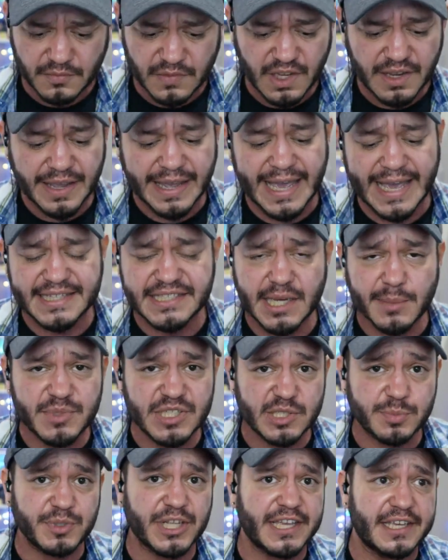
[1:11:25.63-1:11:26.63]
heads up
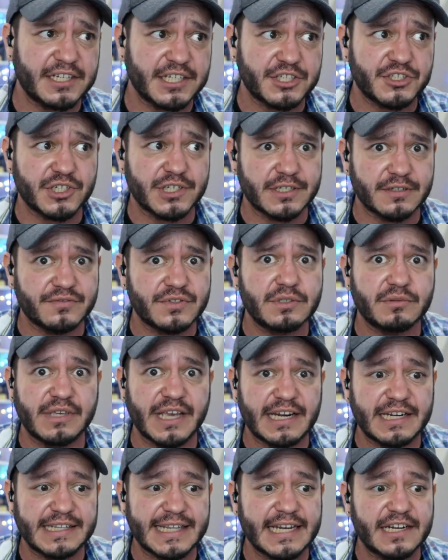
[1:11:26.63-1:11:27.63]
display initiatives,
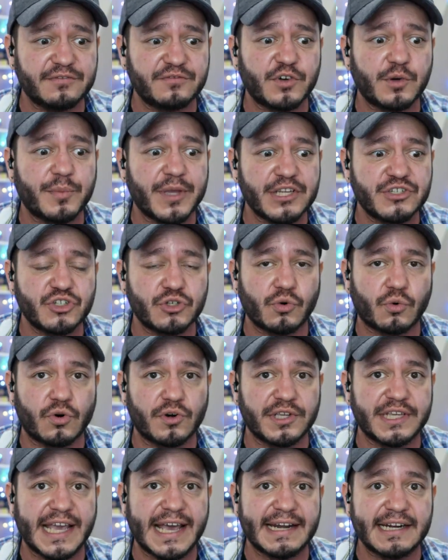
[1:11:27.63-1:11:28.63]
getting that information
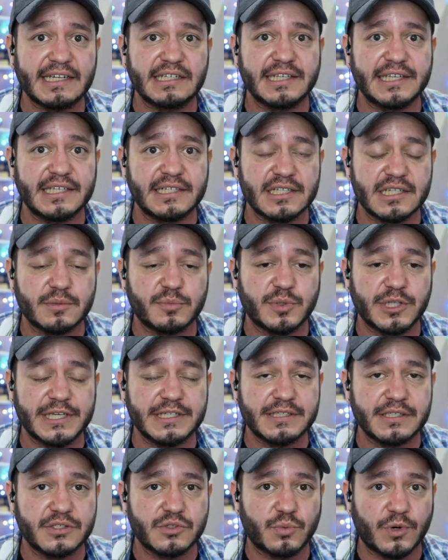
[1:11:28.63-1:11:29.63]
organically into the
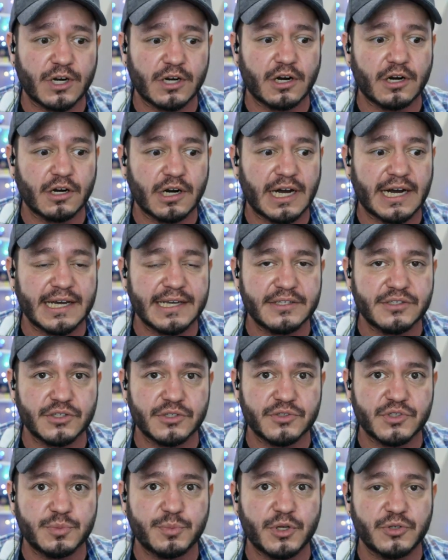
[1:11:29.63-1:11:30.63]
places where our eyes
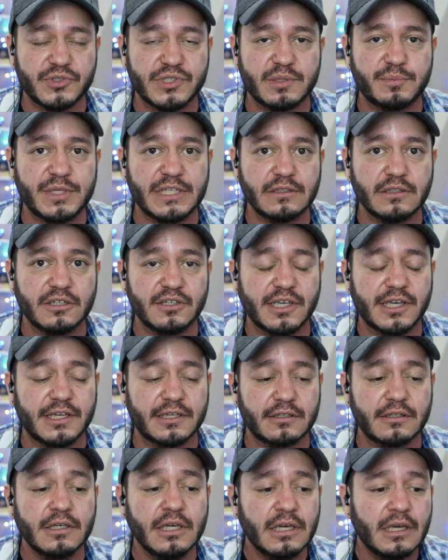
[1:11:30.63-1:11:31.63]
are supposed to be
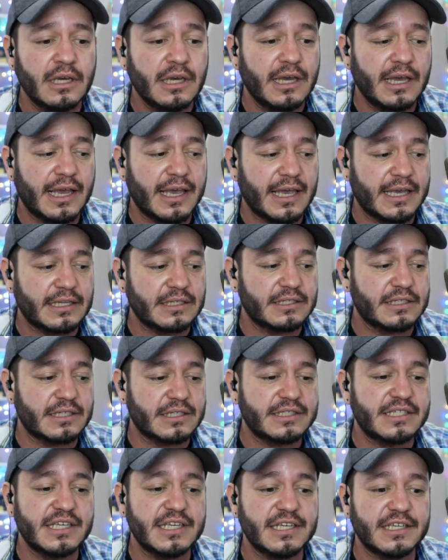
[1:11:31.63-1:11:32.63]
looking and uh,
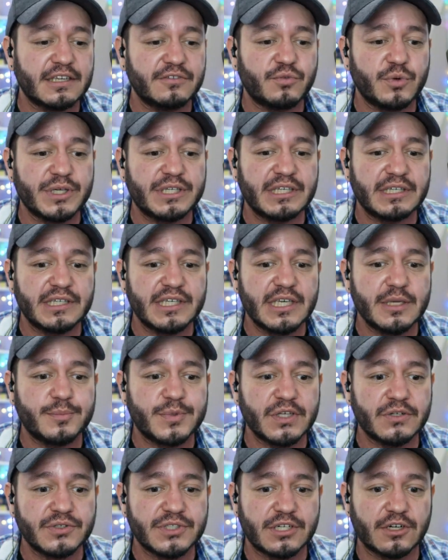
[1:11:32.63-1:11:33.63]
seeing if we can keep
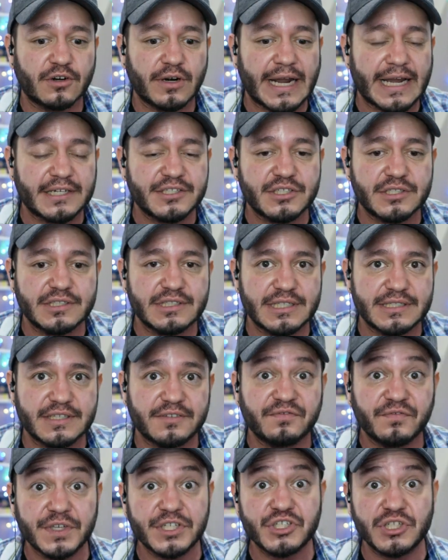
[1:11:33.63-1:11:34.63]
those interactions as
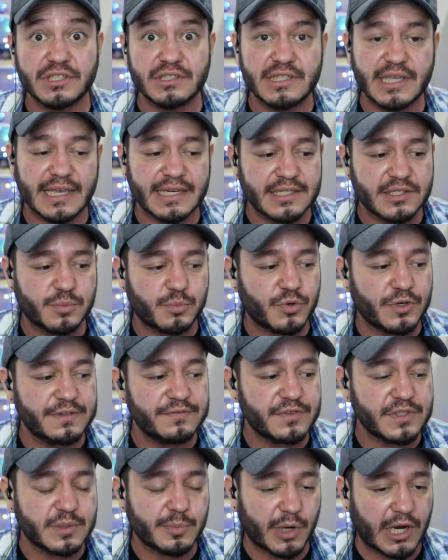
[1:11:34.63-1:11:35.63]
efficient and as
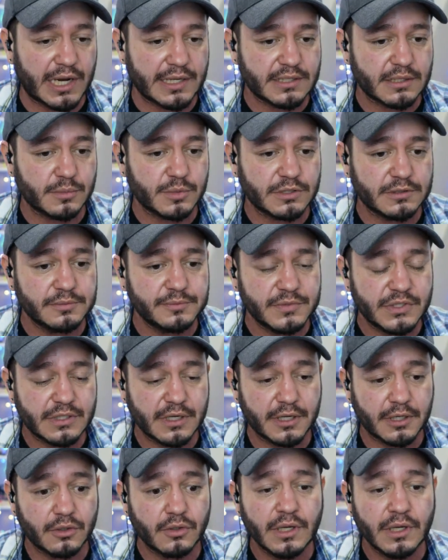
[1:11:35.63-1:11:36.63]
brief as possible. So